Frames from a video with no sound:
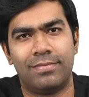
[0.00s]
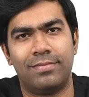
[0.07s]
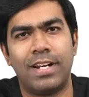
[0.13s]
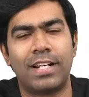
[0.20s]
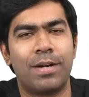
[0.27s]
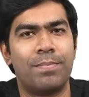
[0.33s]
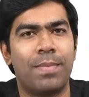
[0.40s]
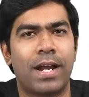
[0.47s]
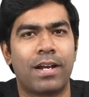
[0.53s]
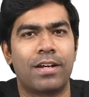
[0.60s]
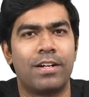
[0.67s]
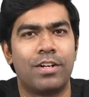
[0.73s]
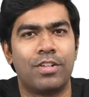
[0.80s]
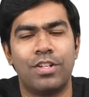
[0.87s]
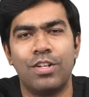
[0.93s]
Welcome back
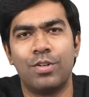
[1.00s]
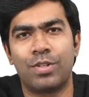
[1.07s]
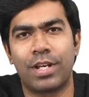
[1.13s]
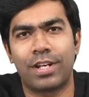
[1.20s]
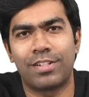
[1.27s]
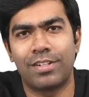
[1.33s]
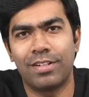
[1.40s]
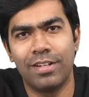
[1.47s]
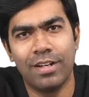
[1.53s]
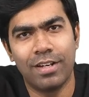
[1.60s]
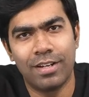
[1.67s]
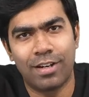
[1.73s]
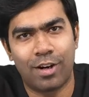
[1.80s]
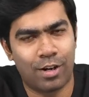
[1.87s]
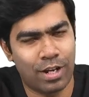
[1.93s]
to the new section
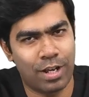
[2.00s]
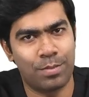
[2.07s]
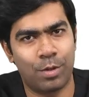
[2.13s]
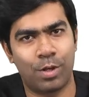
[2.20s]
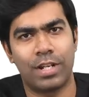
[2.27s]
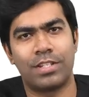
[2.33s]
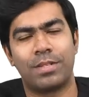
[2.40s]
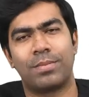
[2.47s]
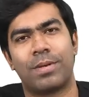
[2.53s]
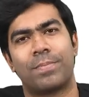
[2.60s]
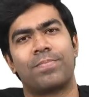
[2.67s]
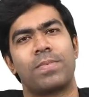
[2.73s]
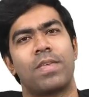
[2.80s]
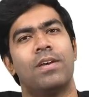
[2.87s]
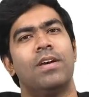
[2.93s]
on hypoglycemia.
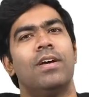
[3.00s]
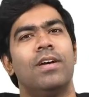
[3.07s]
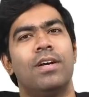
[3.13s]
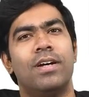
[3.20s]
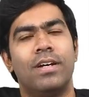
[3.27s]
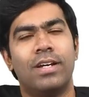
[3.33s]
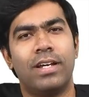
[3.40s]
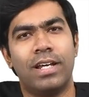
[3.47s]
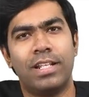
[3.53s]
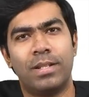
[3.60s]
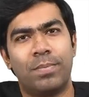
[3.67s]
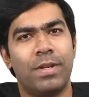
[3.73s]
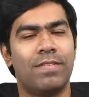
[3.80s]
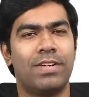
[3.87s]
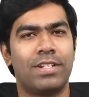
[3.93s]
In the
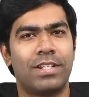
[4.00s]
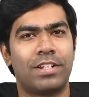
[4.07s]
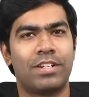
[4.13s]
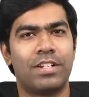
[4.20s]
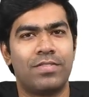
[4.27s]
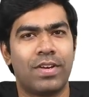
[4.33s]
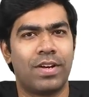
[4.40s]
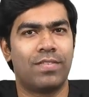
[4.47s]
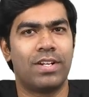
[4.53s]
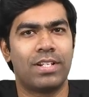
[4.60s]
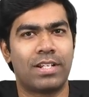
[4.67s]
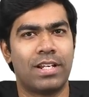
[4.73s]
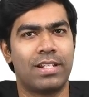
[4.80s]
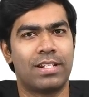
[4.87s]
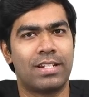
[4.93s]
previous sections, we have
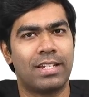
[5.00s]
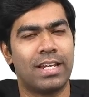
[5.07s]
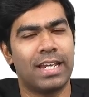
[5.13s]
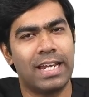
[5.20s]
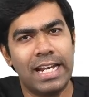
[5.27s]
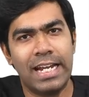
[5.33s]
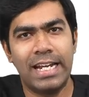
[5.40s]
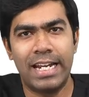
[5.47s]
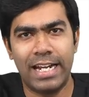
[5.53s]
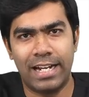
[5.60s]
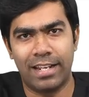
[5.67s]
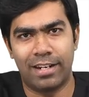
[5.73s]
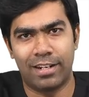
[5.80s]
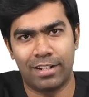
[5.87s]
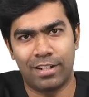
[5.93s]
discussed in
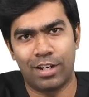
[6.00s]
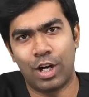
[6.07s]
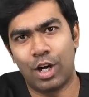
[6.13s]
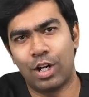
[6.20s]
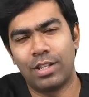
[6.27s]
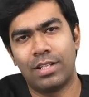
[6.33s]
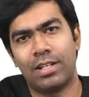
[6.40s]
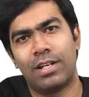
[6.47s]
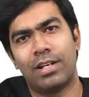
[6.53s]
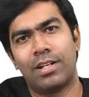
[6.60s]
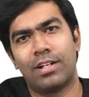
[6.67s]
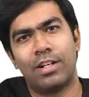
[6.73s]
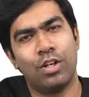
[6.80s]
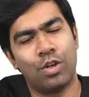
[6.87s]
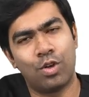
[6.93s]
detail on the
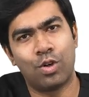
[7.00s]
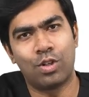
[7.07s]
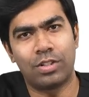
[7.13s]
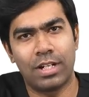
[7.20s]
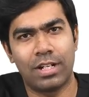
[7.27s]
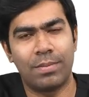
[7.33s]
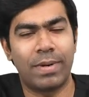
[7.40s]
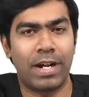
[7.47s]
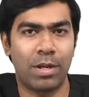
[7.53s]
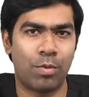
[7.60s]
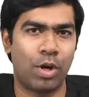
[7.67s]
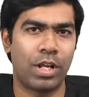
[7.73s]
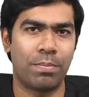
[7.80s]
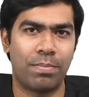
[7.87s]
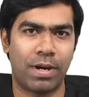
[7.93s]
glucose and
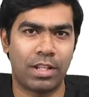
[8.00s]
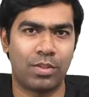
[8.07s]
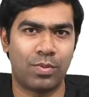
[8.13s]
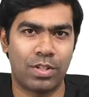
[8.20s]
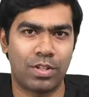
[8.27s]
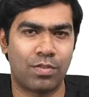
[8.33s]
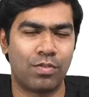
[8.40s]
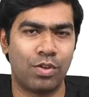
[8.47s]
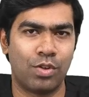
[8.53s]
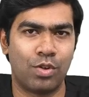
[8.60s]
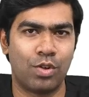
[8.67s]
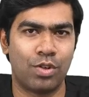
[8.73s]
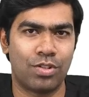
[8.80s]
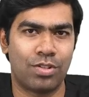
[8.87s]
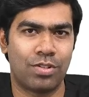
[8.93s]
metabolic pathways of
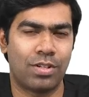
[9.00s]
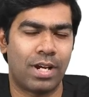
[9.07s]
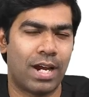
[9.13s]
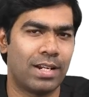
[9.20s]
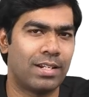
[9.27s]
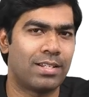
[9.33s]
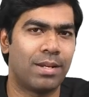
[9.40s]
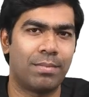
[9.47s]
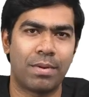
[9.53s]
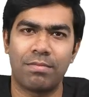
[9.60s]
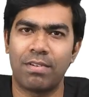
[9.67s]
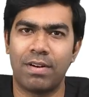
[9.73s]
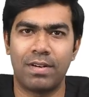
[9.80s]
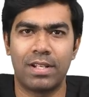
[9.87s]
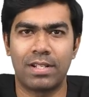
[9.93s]
glucose, and at the same time,
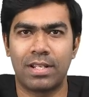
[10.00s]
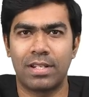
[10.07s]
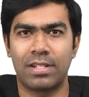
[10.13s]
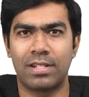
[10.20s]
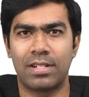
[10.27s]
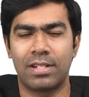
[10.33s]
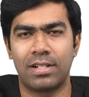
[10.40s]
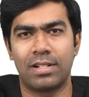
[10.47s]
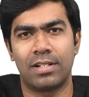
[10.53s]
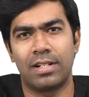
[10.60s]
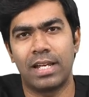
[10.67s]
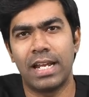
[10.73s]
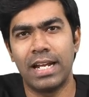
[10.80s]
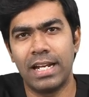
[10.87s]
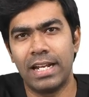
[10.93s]
we have discussed
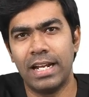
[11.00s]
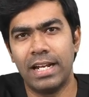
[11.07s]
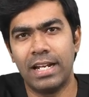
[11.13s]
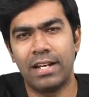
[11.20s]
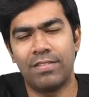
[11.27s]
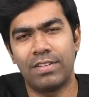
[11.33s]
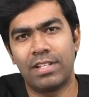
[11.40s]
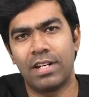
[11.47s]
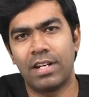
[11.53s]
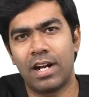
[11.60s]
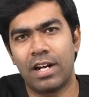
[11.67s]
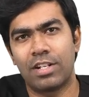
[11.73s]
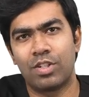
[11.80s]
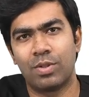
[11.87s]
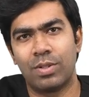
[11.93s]
in detail with
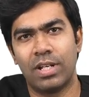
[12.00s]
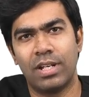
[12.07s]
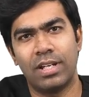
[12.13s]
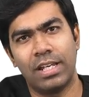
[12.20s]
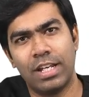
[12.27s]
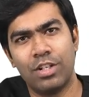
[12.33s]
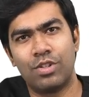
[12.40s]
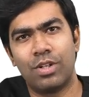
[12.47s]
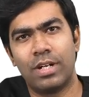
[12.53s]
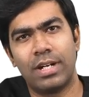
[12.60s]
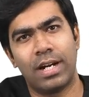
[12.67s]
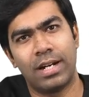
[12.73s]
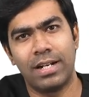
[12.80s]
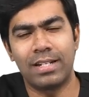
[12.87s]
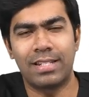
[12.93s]
regards to the
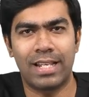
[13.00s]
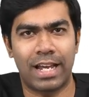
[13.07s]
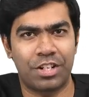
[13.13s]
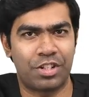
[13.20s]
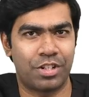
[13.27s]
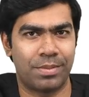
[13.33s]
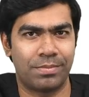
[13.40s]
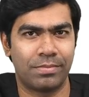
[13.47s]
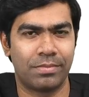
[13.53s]
insulin and its action.